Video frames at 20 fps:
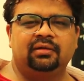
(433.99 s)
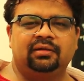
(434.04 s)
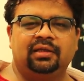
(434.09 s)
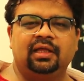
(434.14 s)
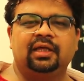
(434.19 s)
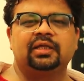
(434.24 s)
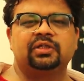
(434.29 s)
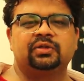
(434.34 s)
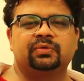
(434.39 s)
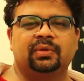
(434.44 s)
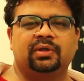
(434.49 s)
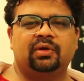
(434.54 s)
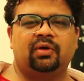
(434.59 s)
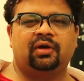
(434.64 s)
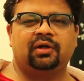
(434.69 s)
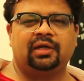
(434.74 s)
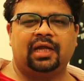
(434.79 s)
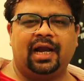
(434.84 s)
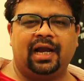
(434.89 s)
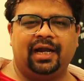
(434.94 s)
things were
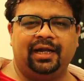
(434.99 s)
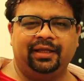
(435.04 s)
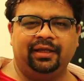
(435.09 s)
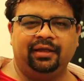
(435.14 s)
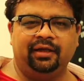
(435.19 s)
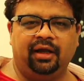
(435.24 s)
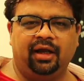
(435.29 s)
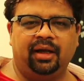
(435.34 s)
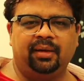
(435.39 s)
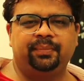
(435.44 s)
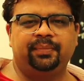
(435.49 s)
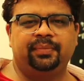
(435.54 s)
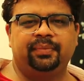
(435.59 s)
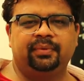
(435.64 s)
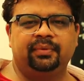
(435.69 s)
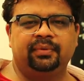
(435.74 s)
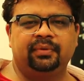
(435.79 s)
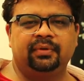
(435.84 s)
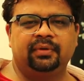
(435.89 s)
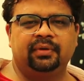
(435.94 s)
not adding
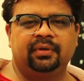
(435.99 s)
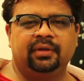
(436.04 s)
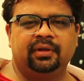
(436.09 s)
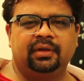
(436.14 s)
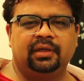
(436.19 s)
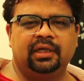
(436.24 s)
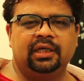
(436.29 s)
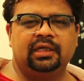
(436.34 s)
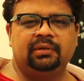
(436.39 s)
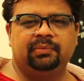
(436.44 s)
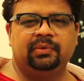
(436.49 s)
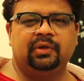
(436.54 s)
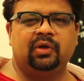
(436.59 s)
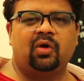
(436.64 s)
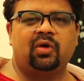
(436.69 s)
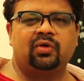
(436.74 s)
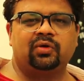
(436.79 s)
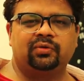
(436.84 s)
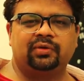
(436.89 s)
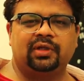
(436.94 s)
up, it
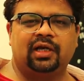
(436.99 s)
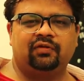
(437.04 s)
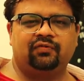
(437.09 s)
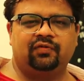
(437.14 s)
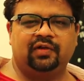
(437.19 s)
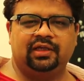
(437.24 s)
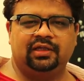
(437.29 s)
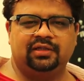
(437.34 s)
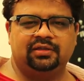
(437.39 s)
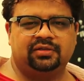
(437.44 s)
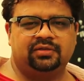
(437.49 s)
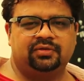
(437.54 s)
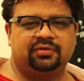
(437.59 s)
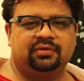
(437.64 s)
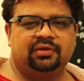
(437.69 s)
belonged to that phase.